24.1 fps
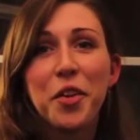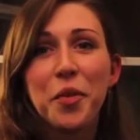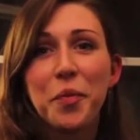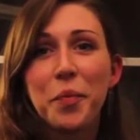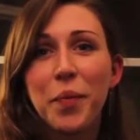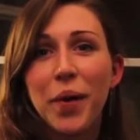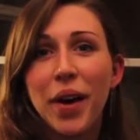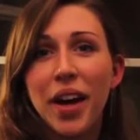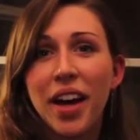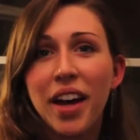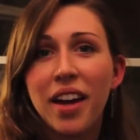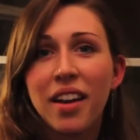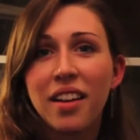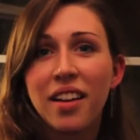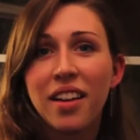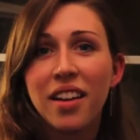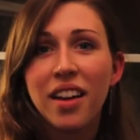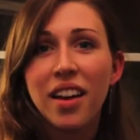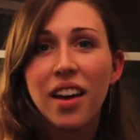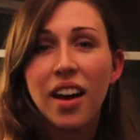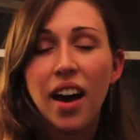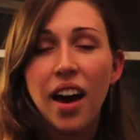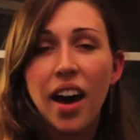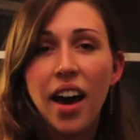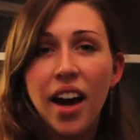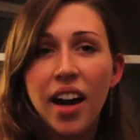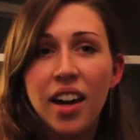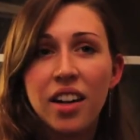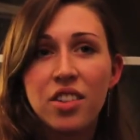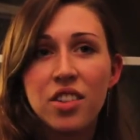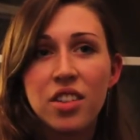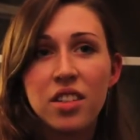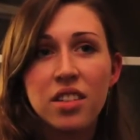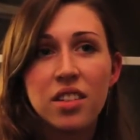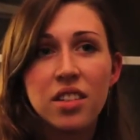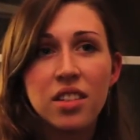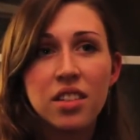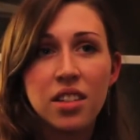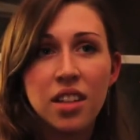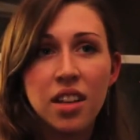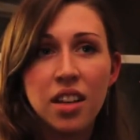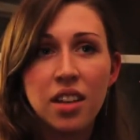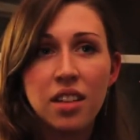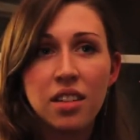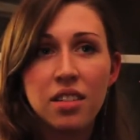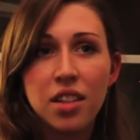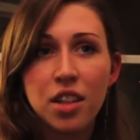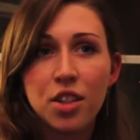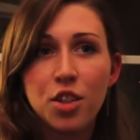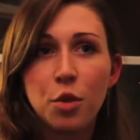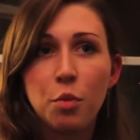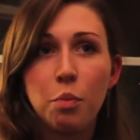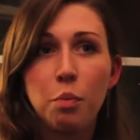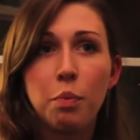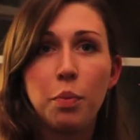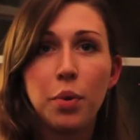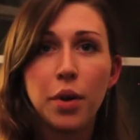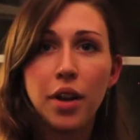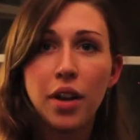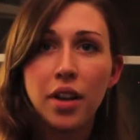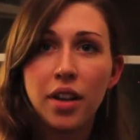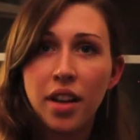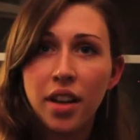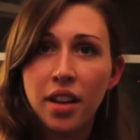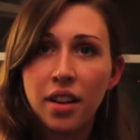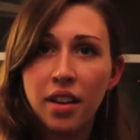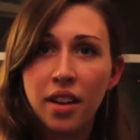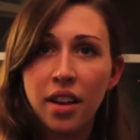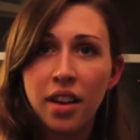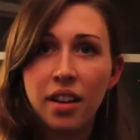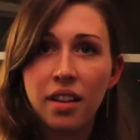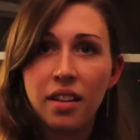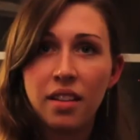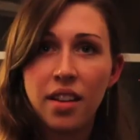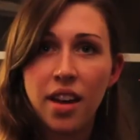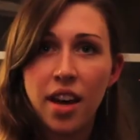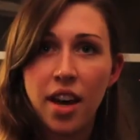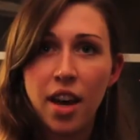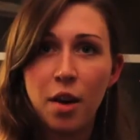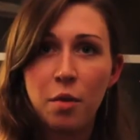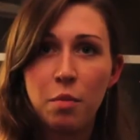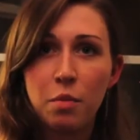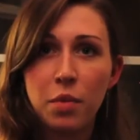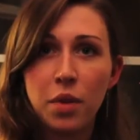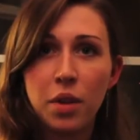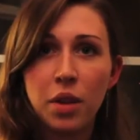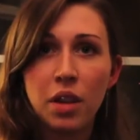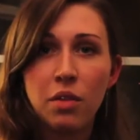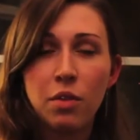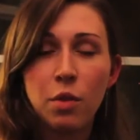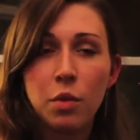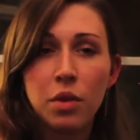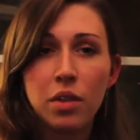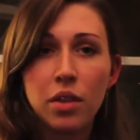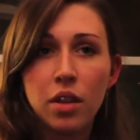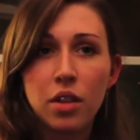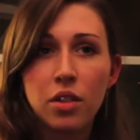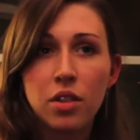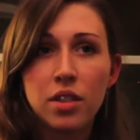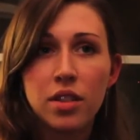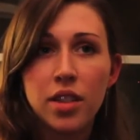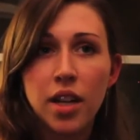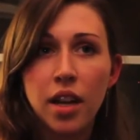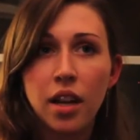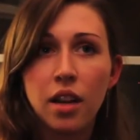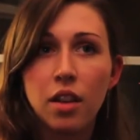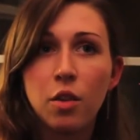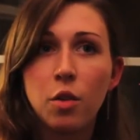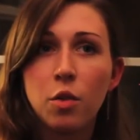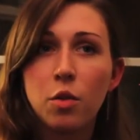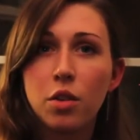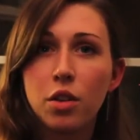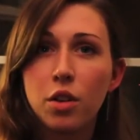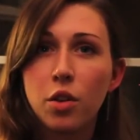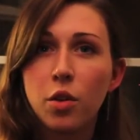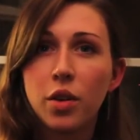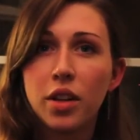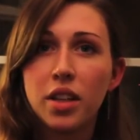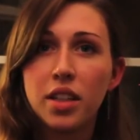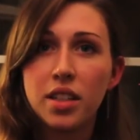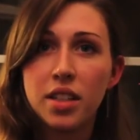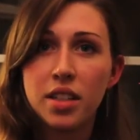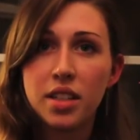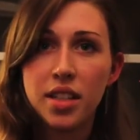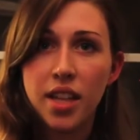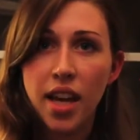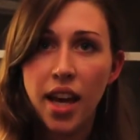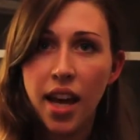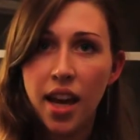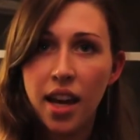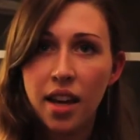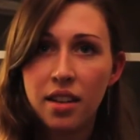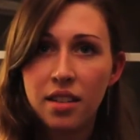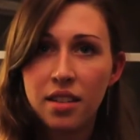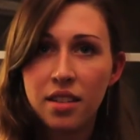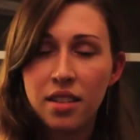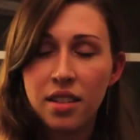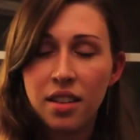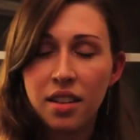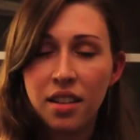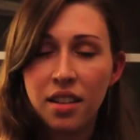but I just see such a burden in them, even when they're deciding who they're going to date,